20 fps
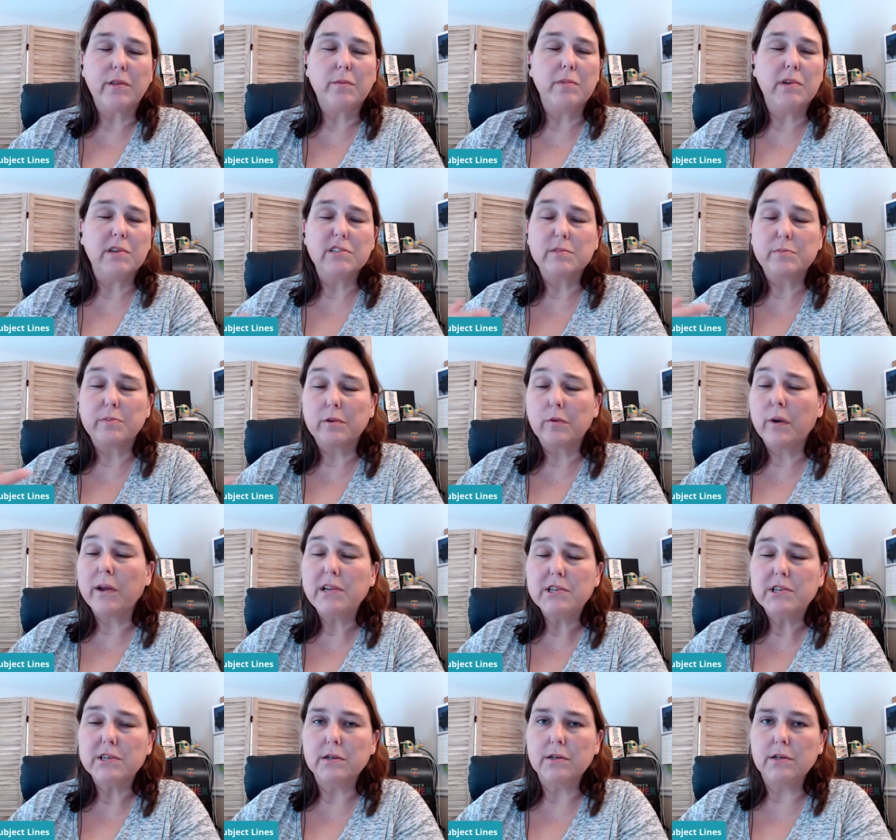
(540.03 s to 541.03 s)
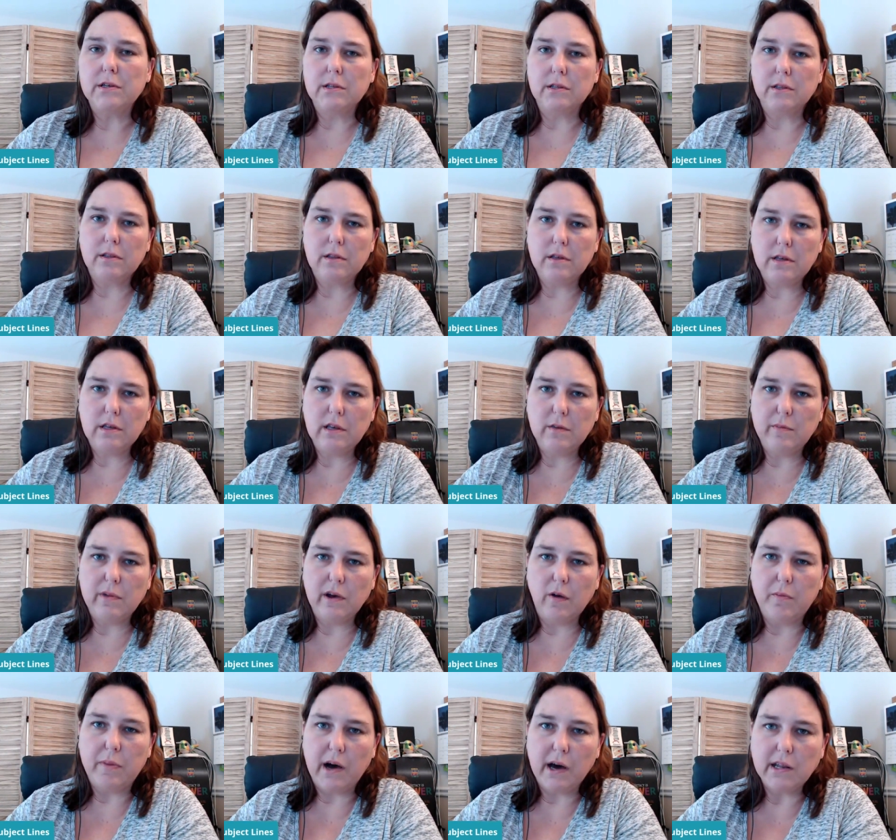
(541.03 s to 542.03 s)
them inspiration in the
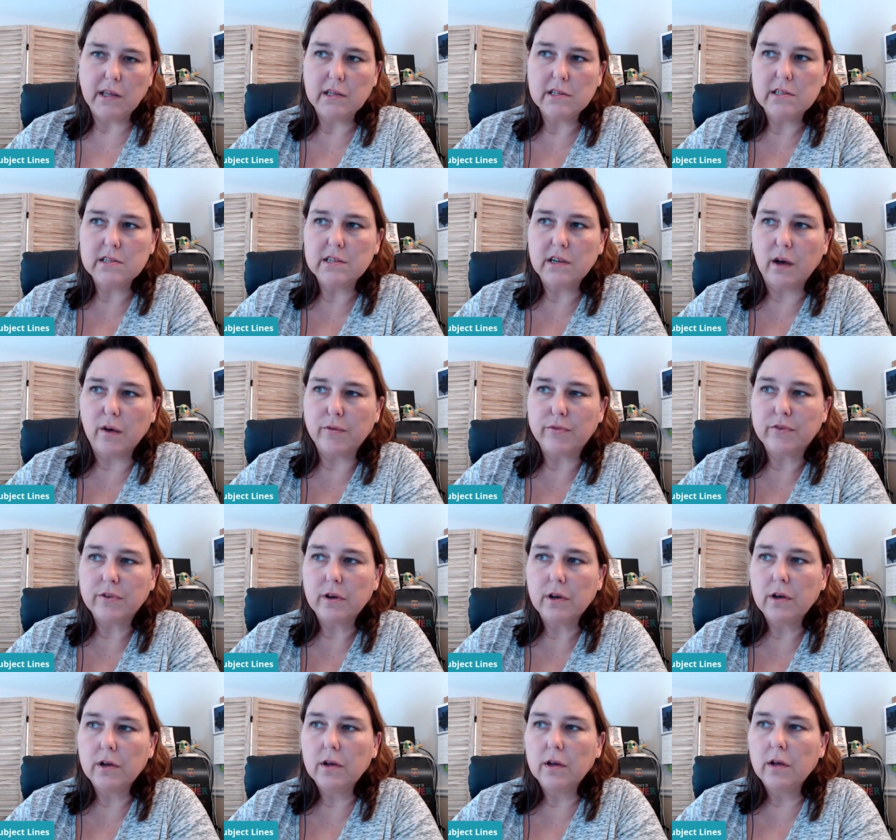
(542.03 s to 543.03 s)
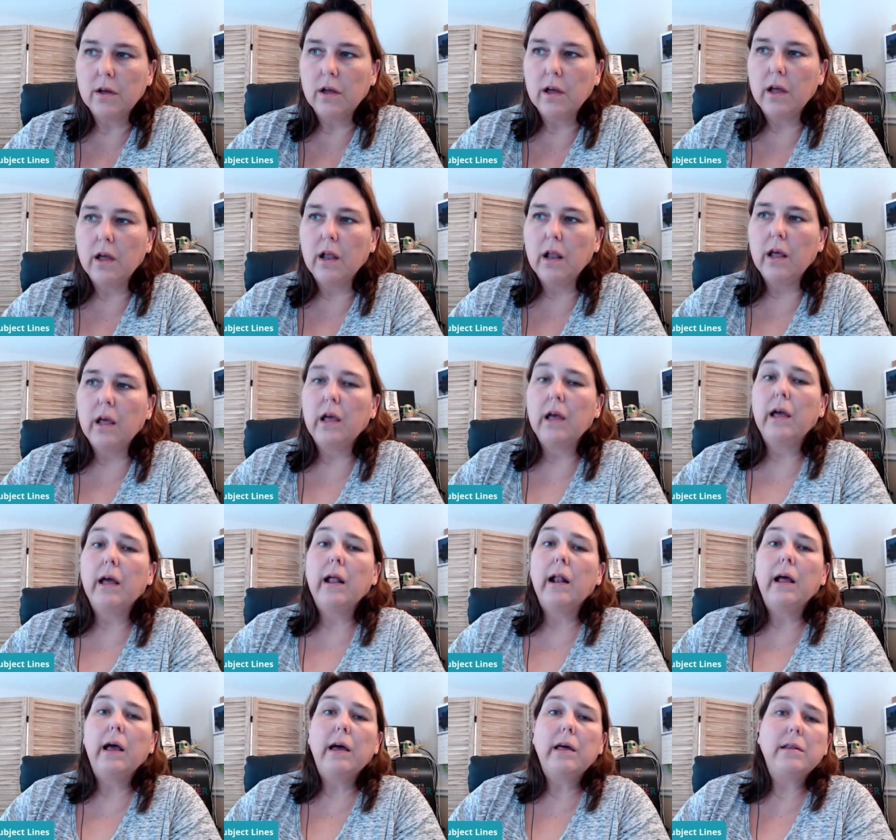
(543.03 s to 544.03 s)
email body itself.
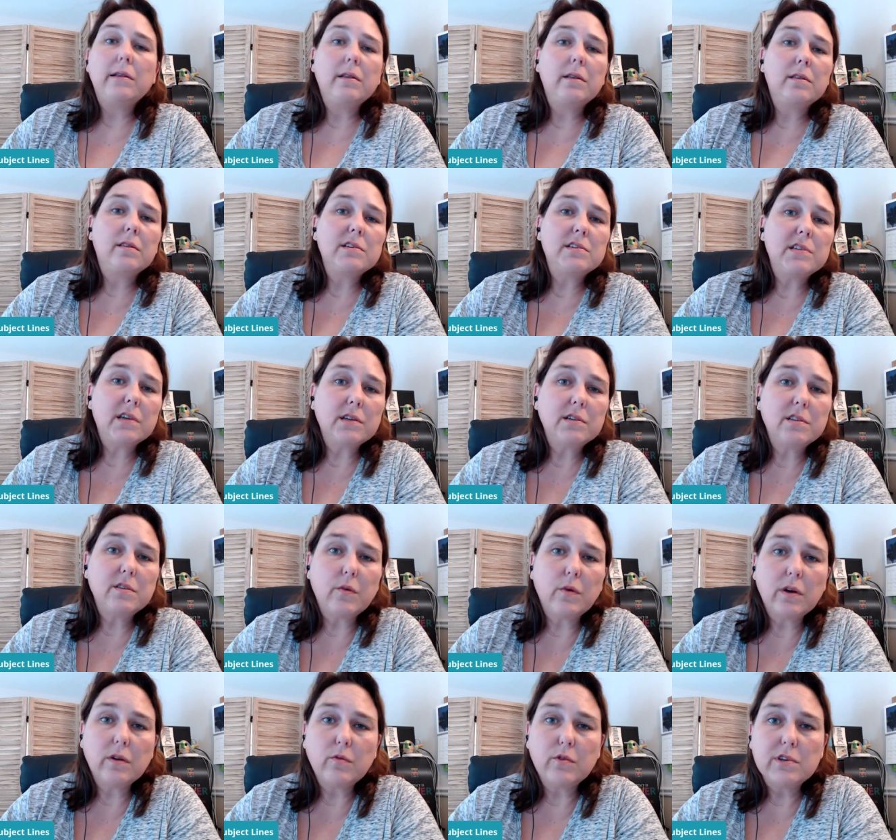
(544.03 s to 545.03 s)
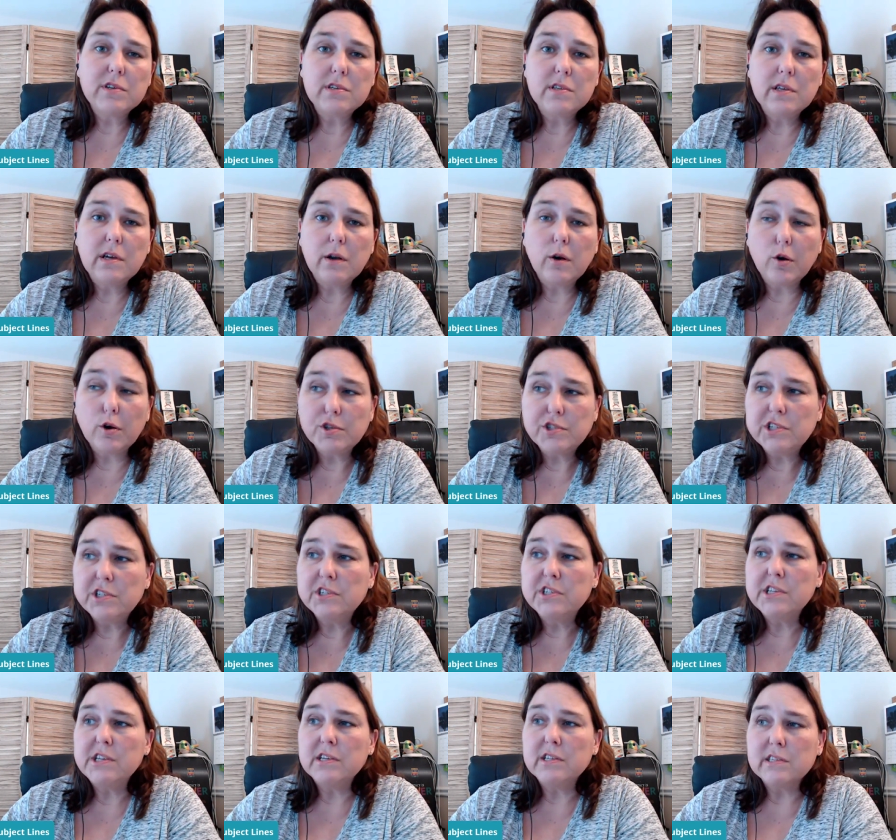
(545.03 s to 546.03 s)
And the sixth one was that
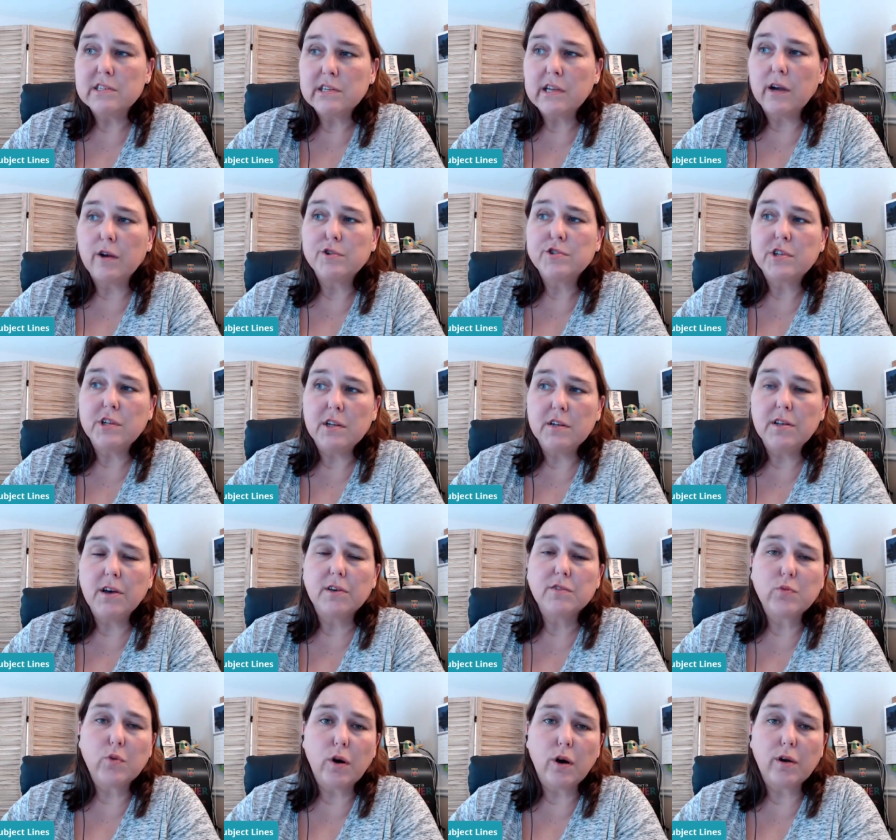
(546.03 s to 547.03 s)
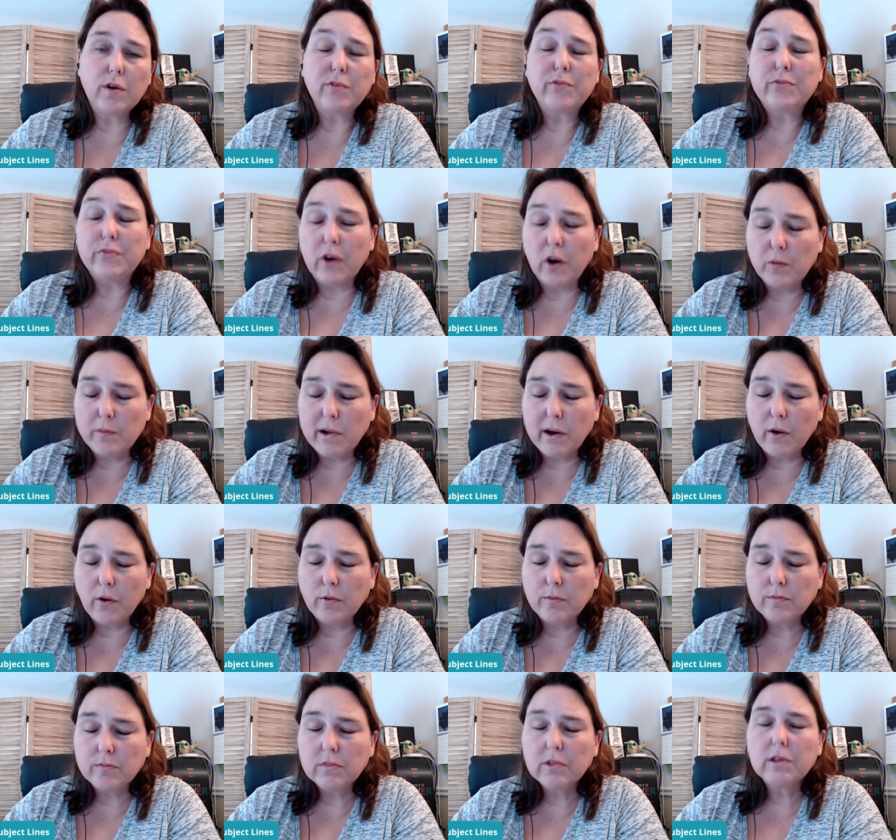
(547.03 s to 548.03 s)
urgency and scarcity does work.
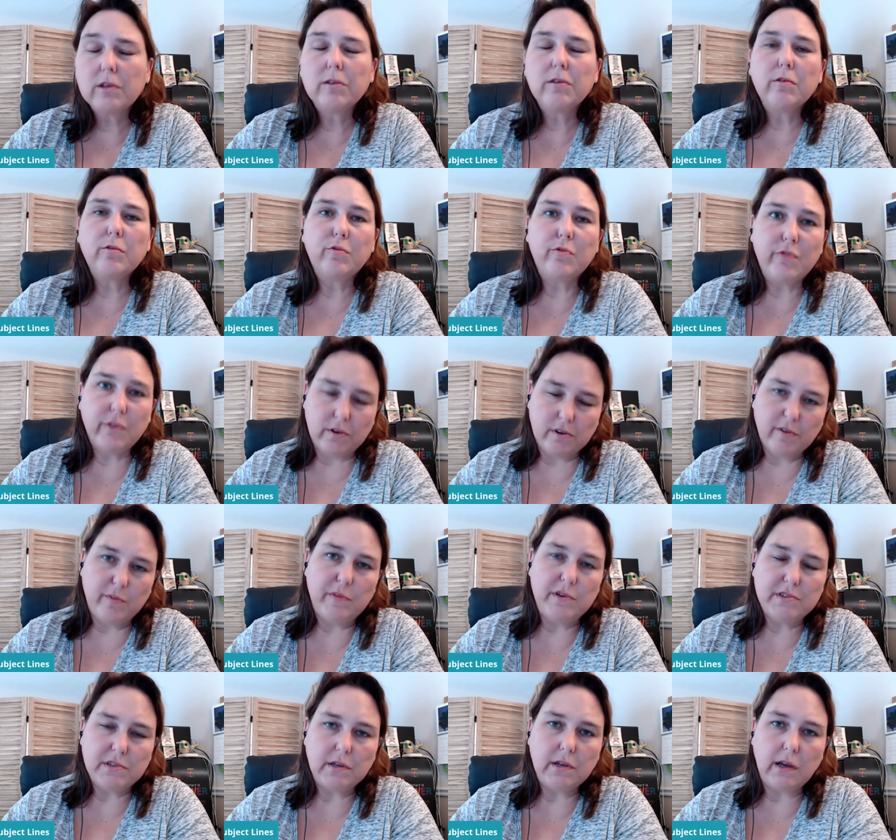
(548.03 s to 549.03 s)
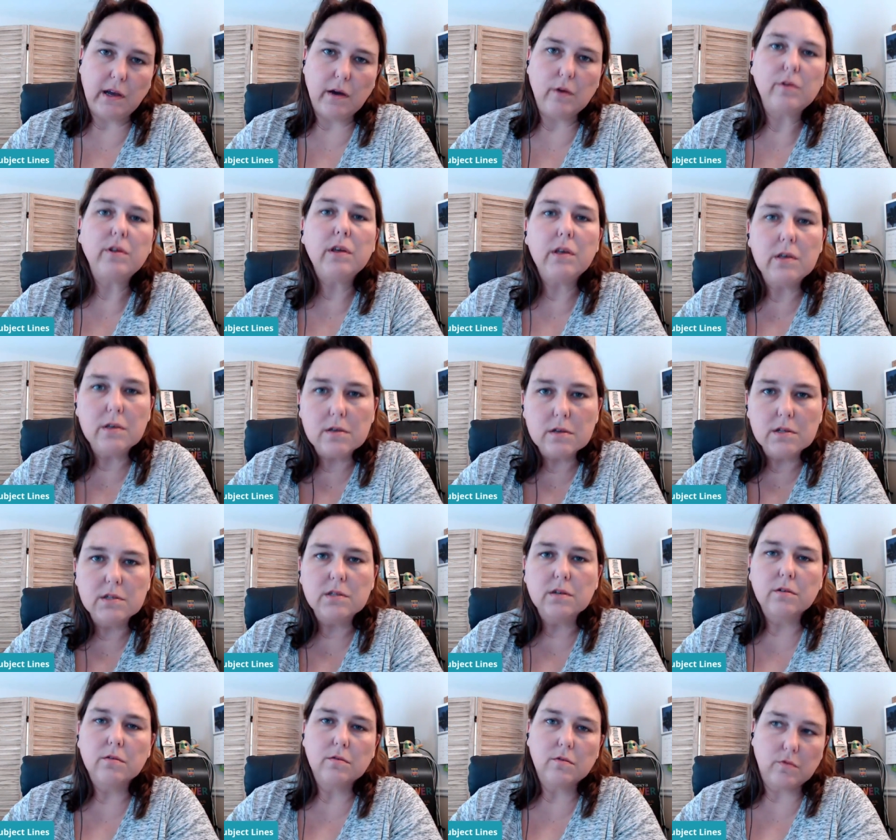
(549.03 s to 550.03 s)
FOMO, fear of missing out,
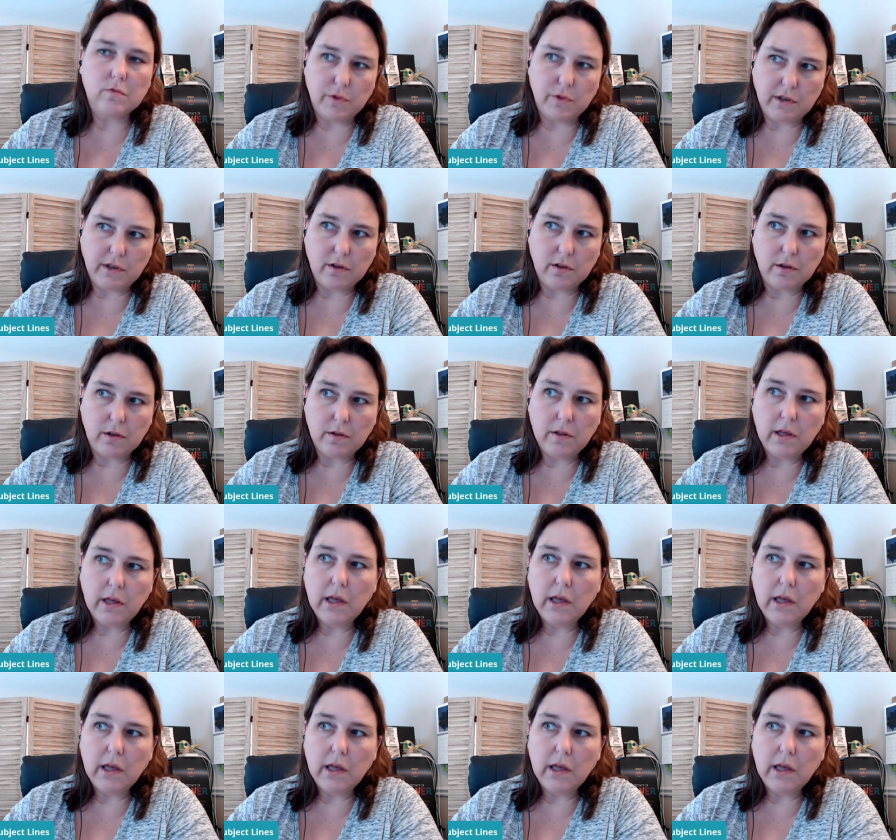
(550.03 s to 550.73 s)
is real.